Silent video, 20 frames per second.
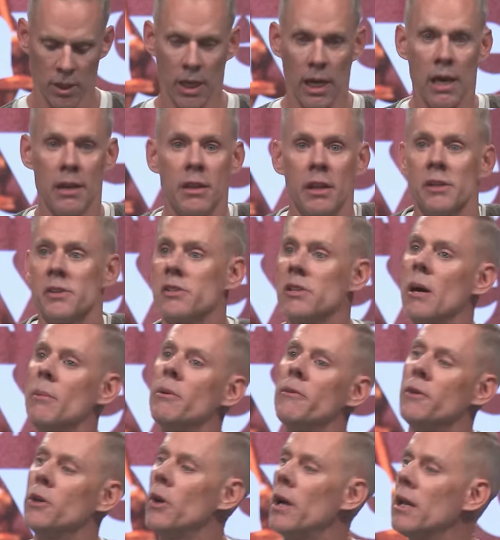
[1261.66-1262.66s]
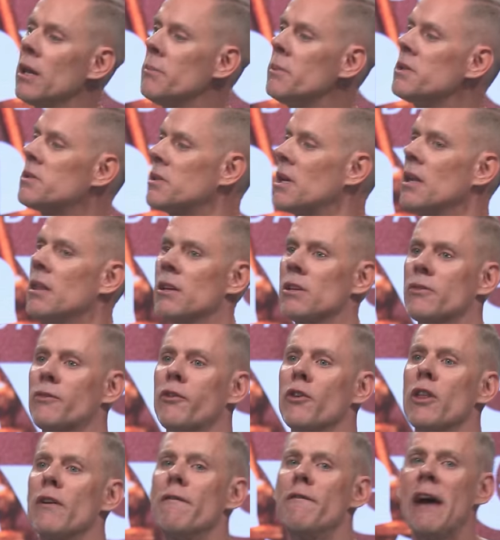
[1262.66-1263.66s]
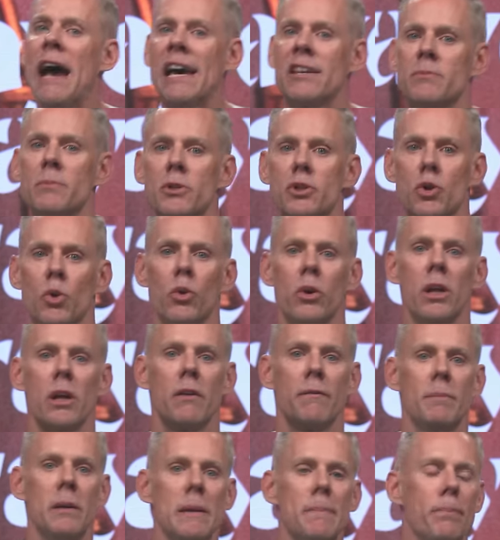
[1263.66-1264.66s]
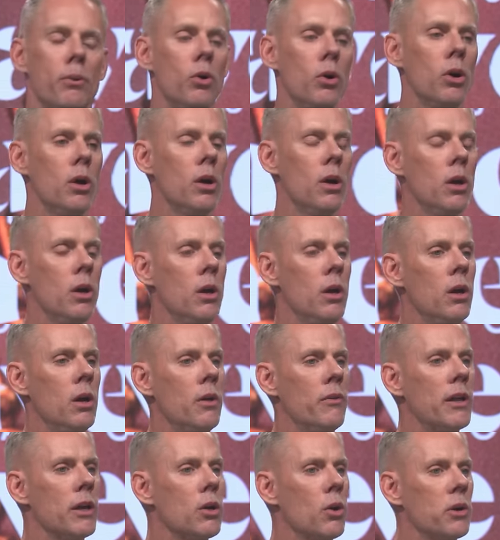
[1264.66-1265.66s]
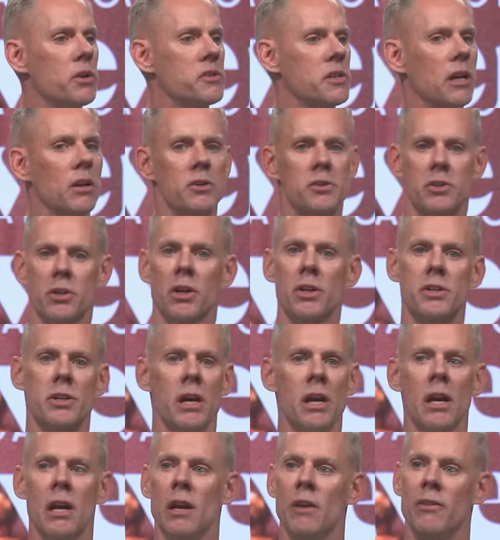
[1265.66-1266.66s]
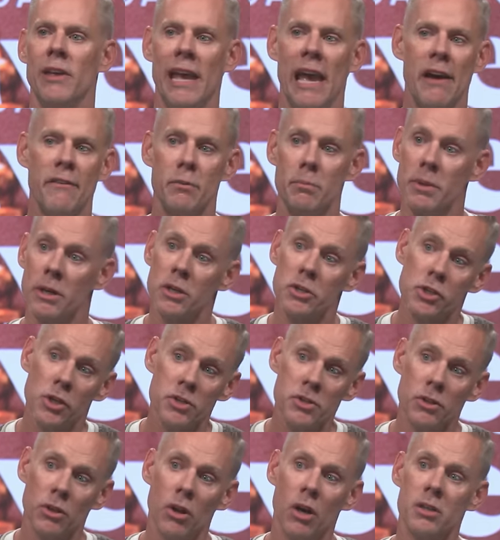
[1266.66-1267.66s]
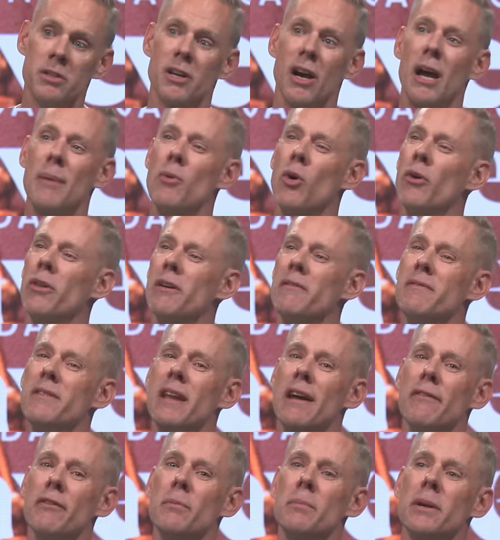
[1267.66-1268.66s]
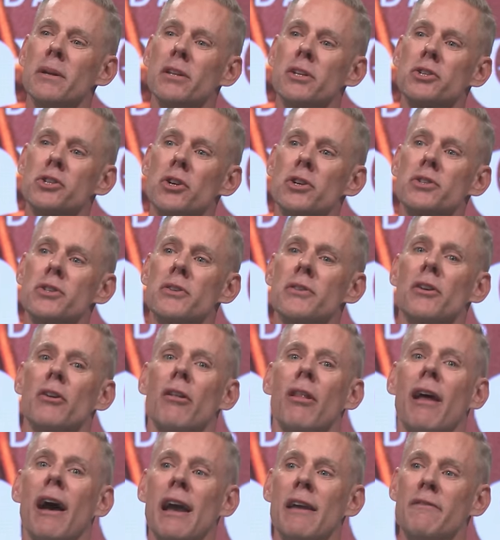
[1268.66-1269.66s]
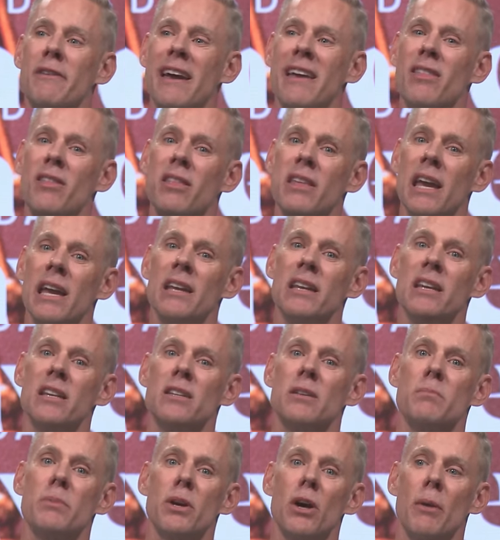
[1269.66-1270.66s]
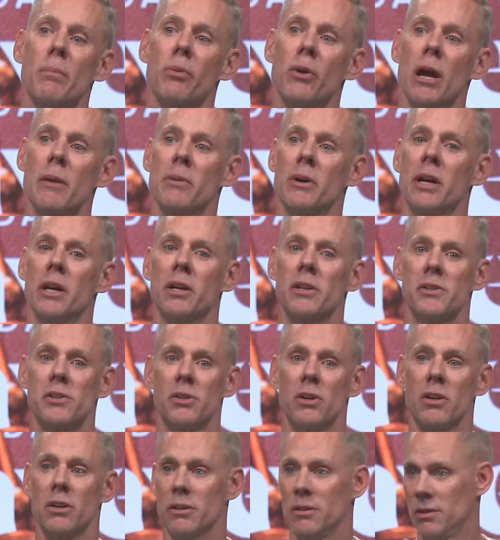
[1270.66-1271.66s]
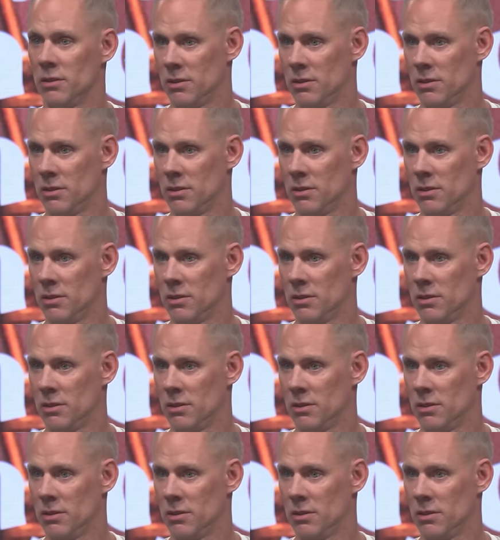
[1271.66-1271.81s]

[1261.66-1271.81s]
And then some of you, and let me say this for the vast majority of people that go to Sandals Church, they haven't been to church in a long time or they've never been to church in their life, and they need to be our primary concern.